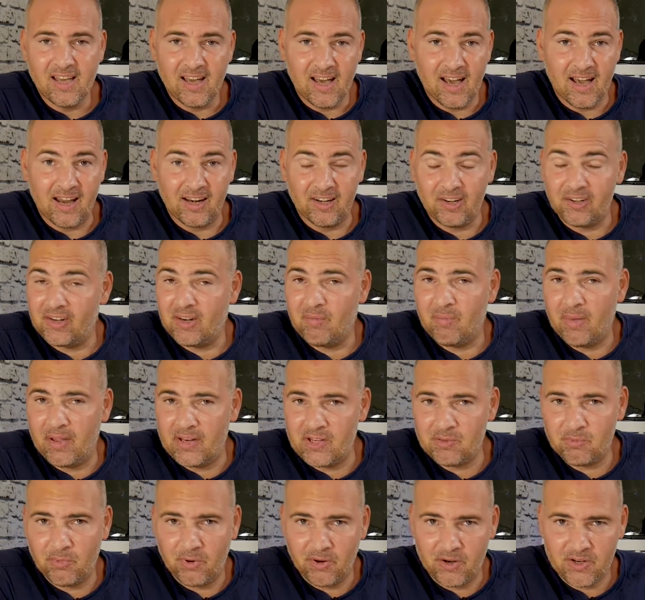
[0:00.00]
and looking at
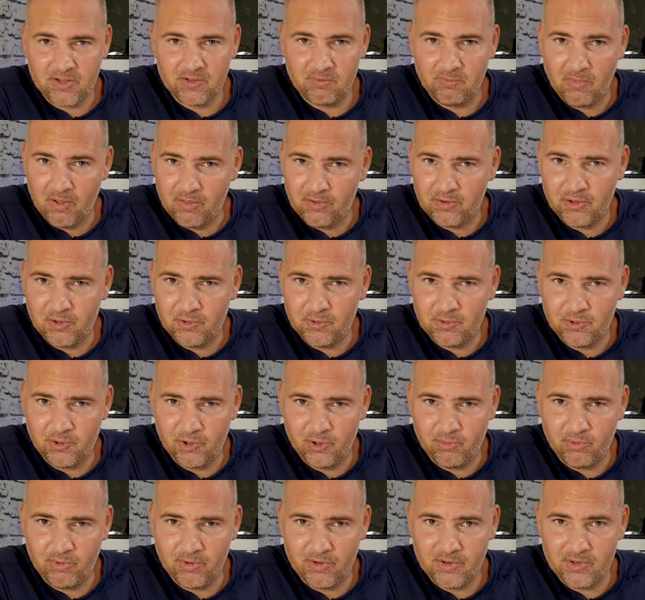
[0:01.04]
benchmarks from other
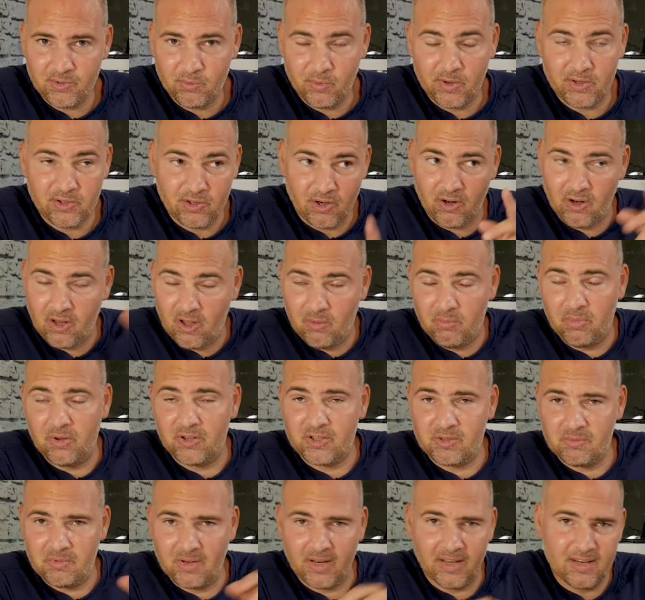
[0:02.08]
YouTubers, which I'll uh, put
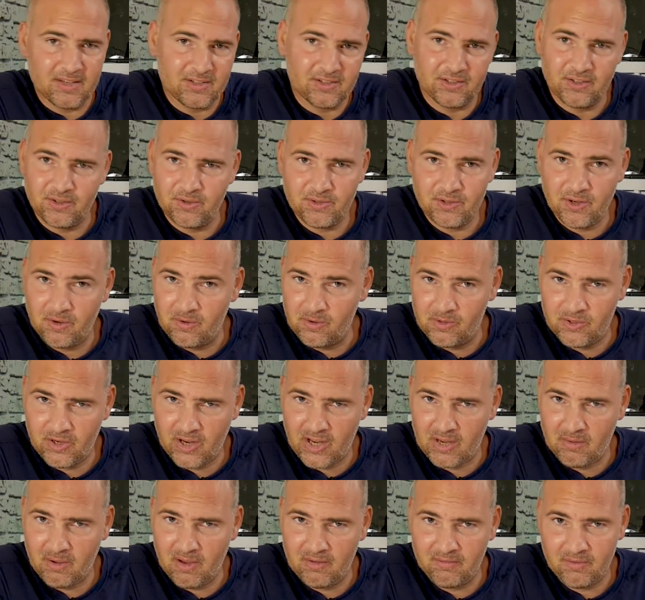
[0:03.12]
some links to so you can
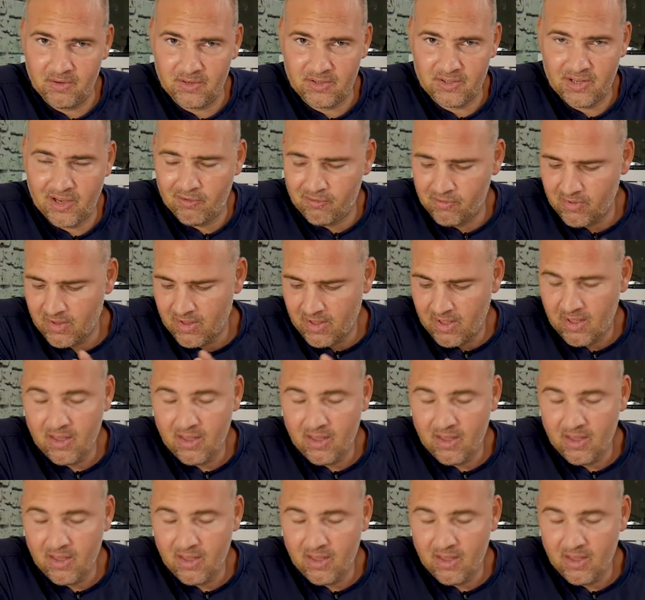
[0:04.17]
check them out for yourself